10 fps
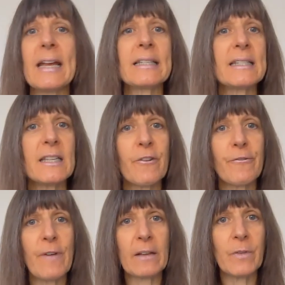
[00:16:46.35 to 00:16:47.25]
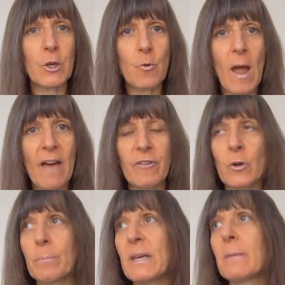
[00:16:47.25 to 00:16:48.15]
It's the effect that you have
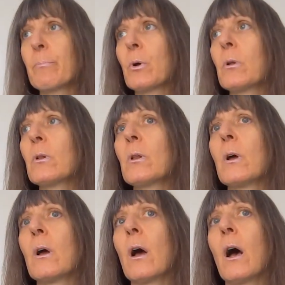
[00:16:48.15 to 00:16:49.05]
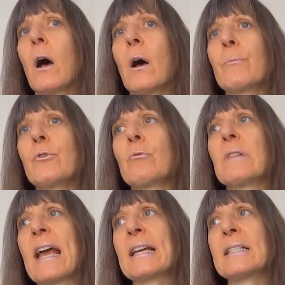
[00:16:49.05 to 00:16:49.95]
on people. You
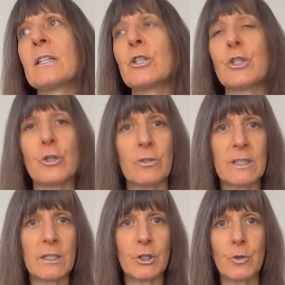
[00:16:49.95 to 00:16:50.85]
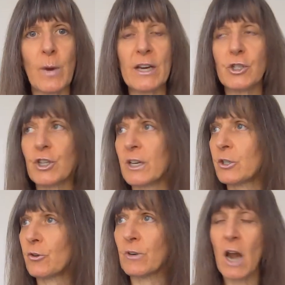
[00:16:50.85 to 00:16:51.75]
land in a certain
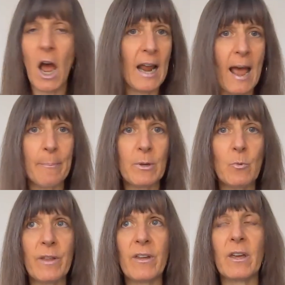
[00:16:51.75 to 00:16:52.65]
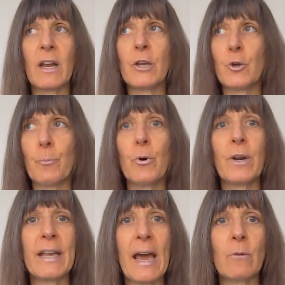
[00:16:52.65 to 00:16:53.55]
situation, you're not happy with it, and you're
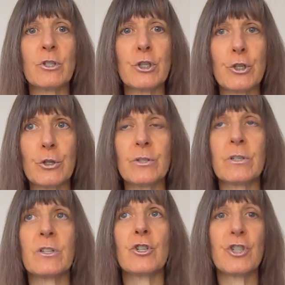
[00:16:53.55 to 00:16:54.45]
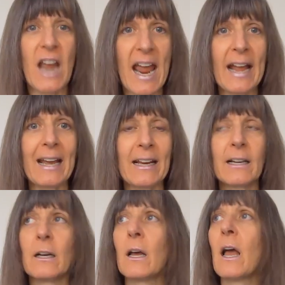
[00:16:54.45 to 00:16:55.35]
putting out a certain stank,
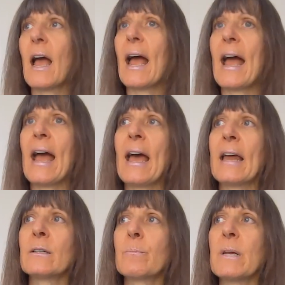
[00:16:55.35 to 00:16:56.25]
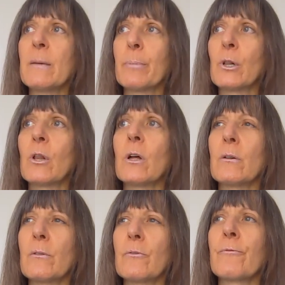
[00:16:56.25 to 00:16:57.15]
and people
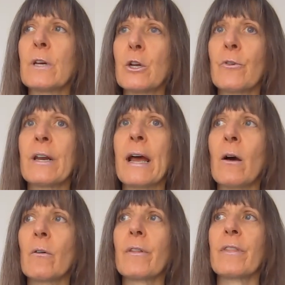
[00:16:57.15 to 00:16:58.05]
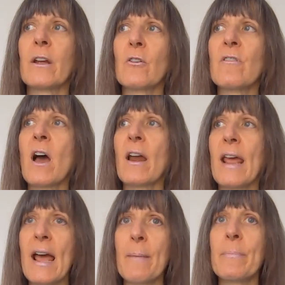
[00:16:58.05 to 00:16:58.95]
figure it out. They're not
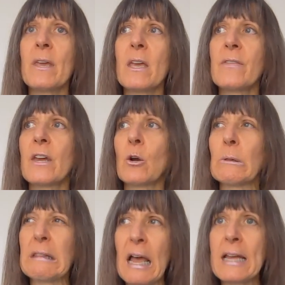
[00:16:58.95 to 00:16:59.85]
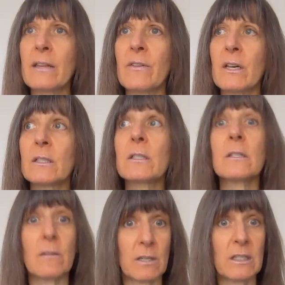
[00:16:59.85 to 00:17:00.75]
happy. They don't like
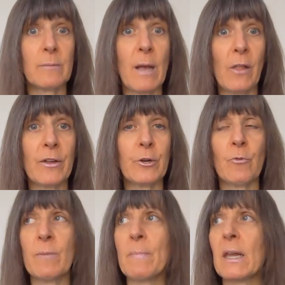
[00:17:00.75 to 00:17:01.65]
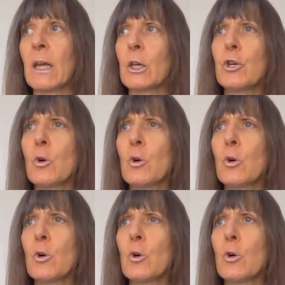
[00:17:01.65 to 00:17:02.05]
this, the smell that you're emitting.